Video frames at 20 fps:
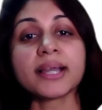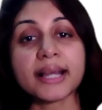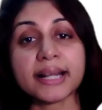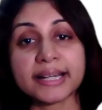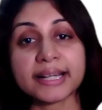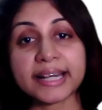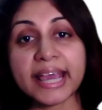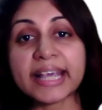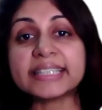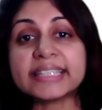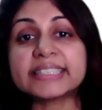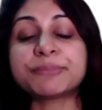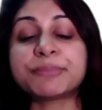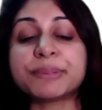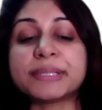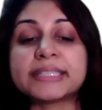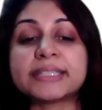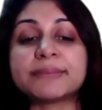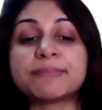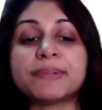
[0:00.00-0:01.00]
Next
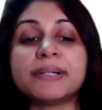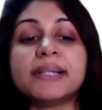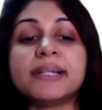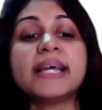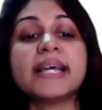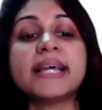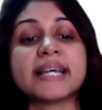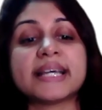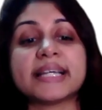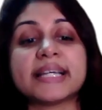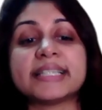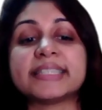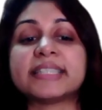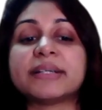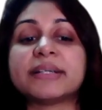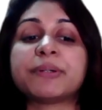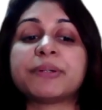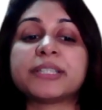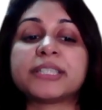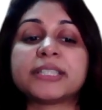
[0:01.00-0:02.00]
principle is
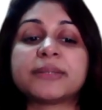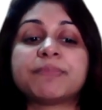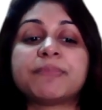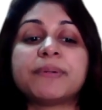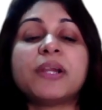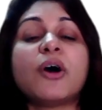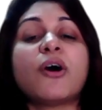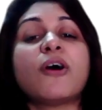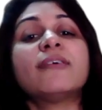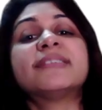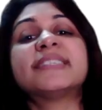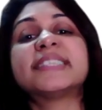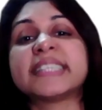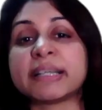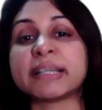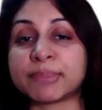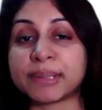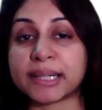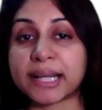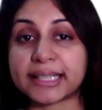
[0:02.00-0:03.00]
the principle of
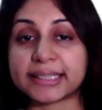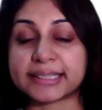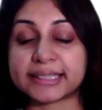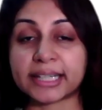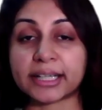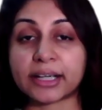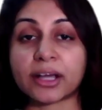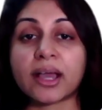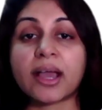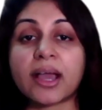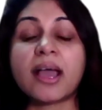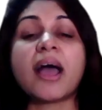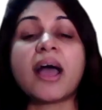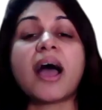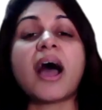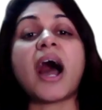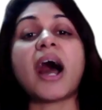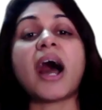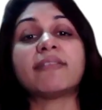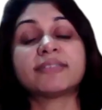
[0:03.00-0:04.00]
stabilizing.
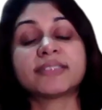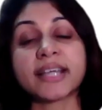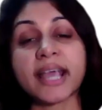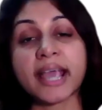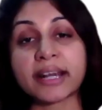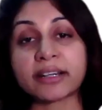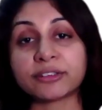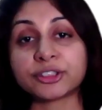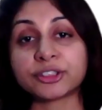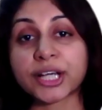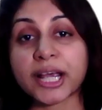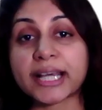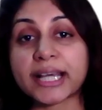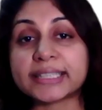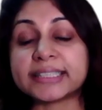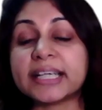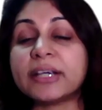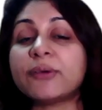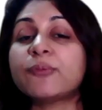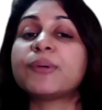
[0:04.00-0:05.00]
After
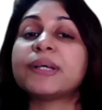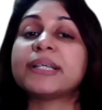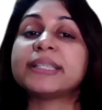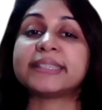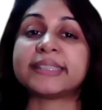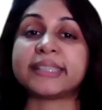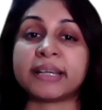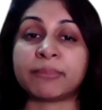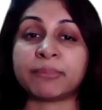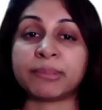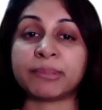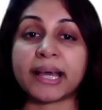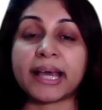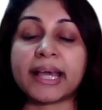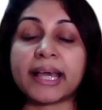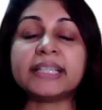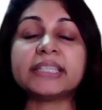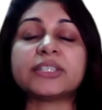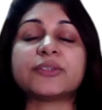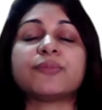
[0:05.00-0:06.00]
energizing, we
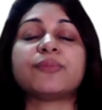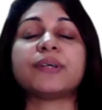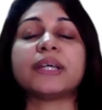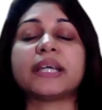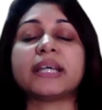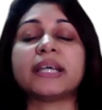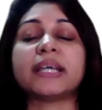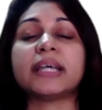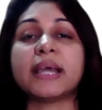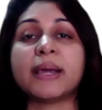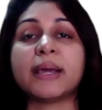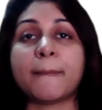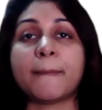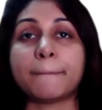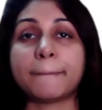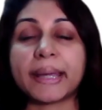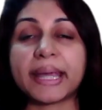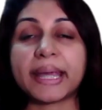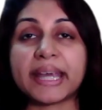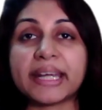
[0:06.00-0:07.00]
stabilize, we
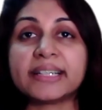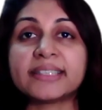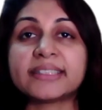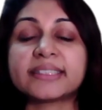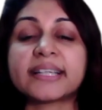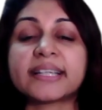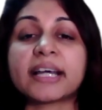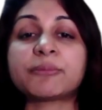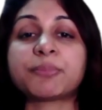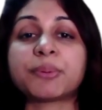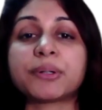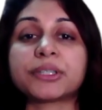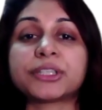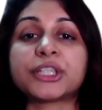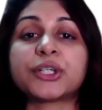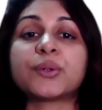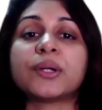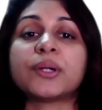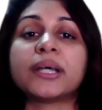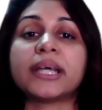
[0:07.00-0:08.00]
paint that
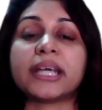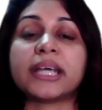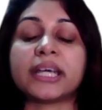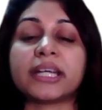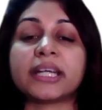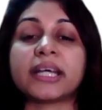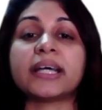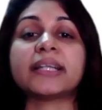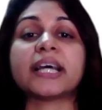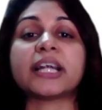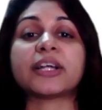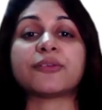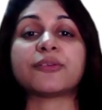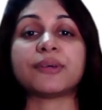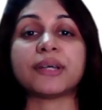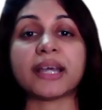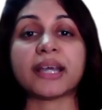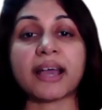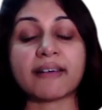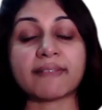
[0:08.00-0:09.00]
particular area that
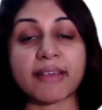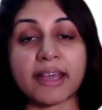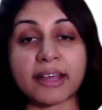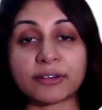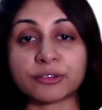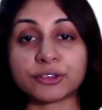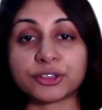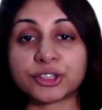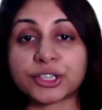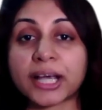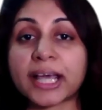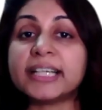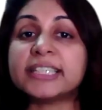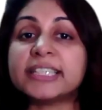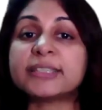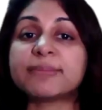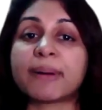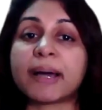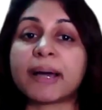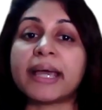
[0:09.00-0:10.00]
we have
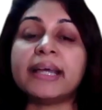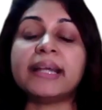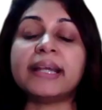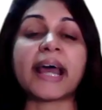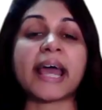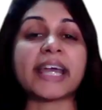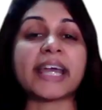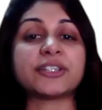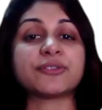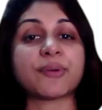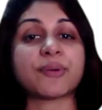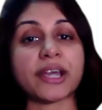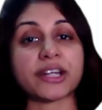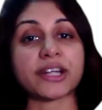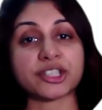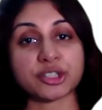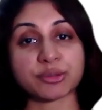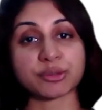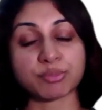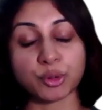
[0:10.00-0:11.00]
energized by light
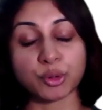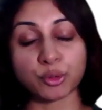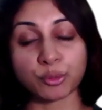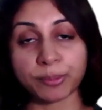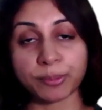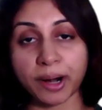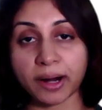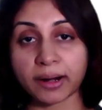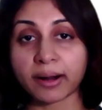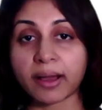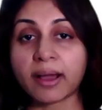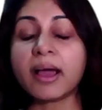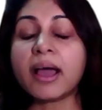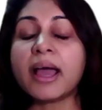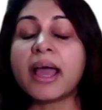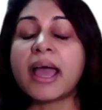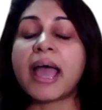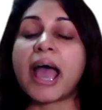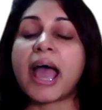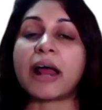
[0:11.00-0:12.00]
whitish blue prana,
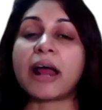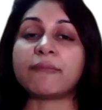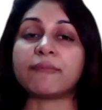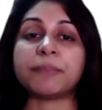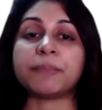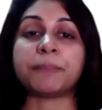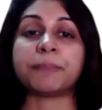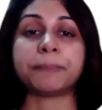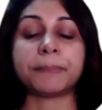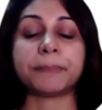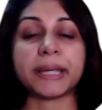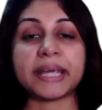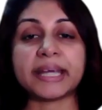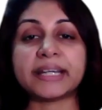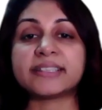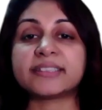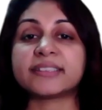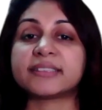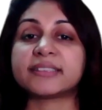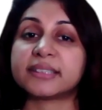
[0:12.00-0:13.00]
and we
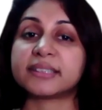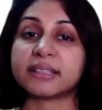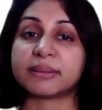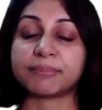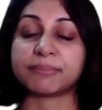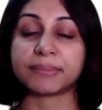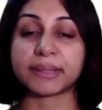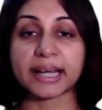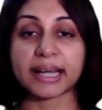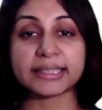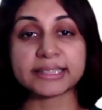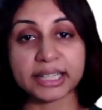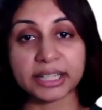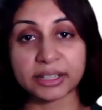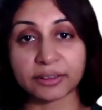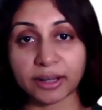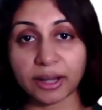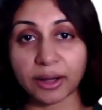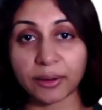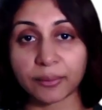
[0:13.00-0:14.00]
paint that
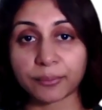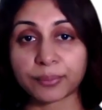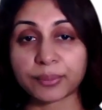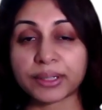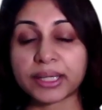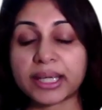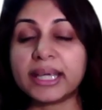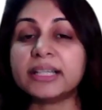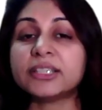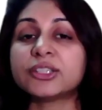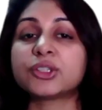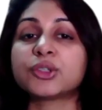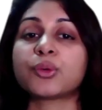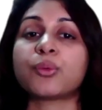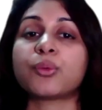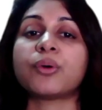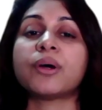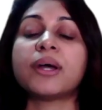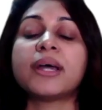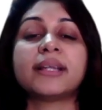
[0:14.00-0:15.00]
area. Okay,
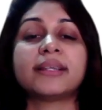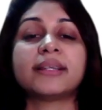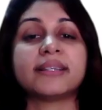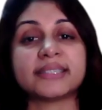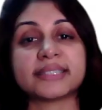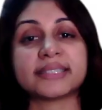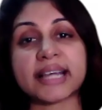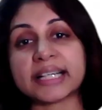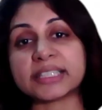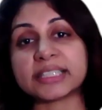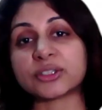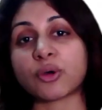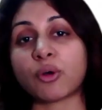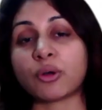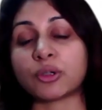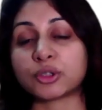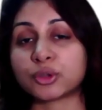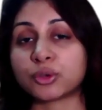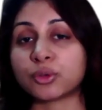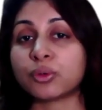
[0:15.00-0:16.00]
so this has
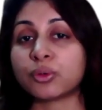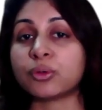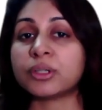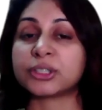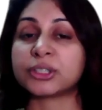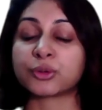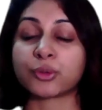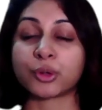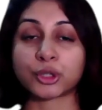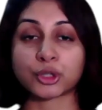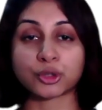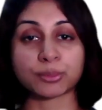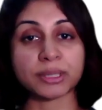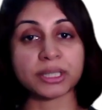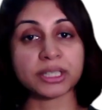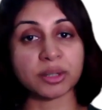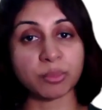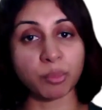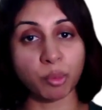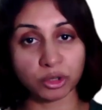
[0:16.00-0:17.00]
also is going to
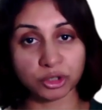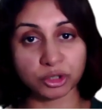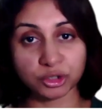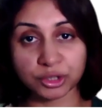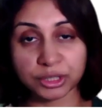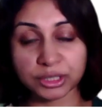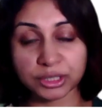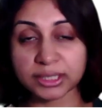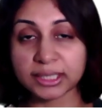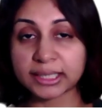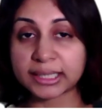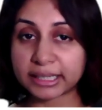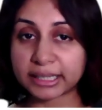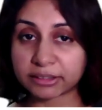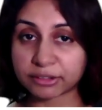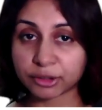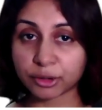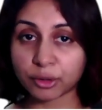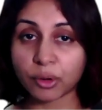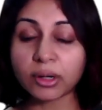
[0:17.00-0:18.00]
be demonstrated
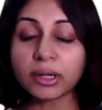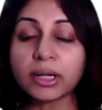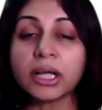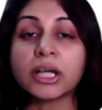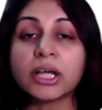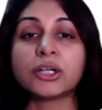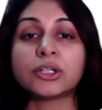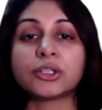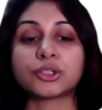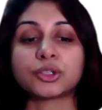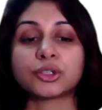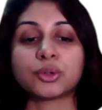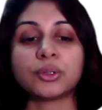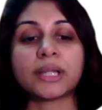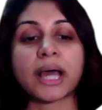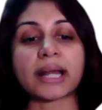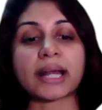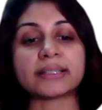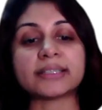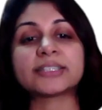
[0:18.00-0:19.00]
later on. So
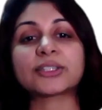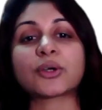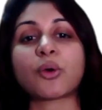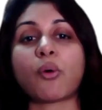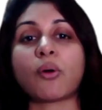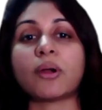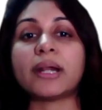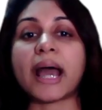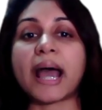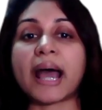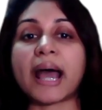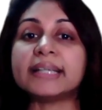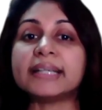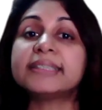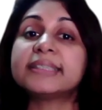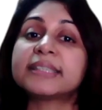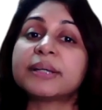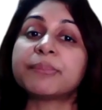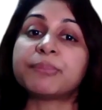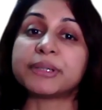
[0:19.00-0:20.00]
that is called
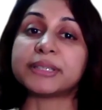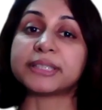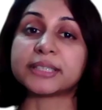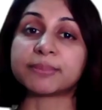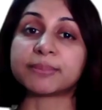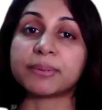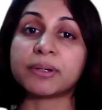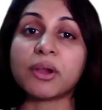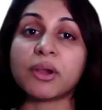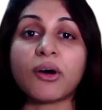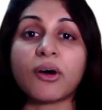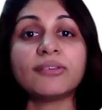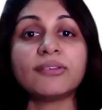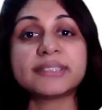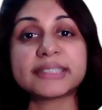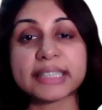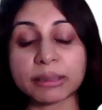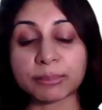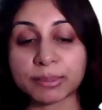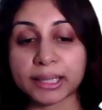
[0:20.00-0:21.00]
as the principle of
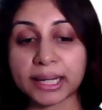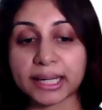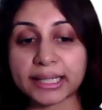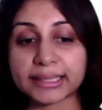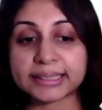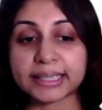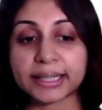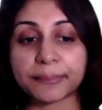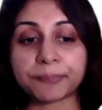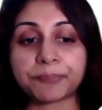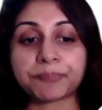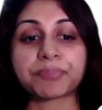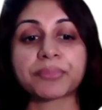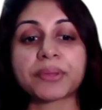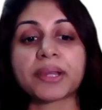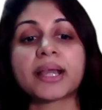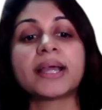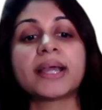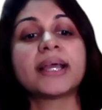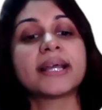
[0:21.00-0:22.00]
stabilizing.
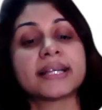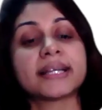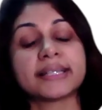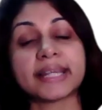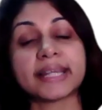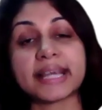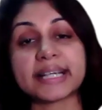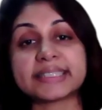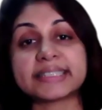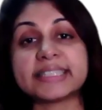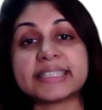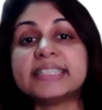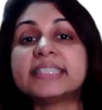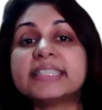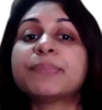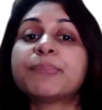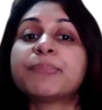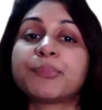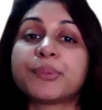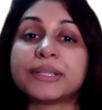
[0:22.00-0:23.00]
Next
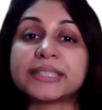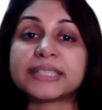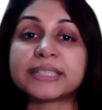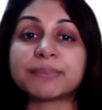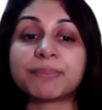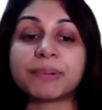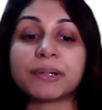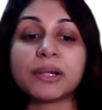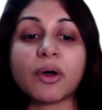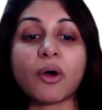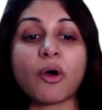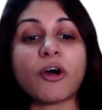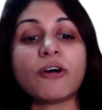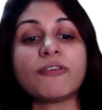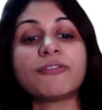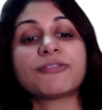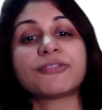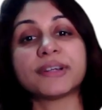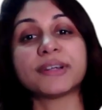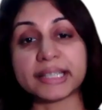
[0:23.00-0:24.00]
is principle
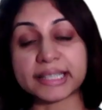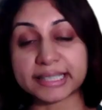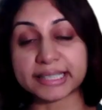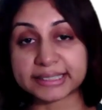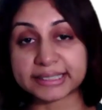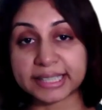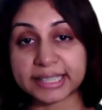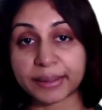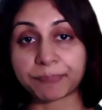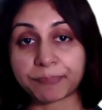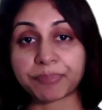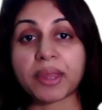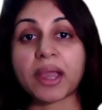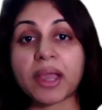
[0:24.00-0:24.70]
of releasing.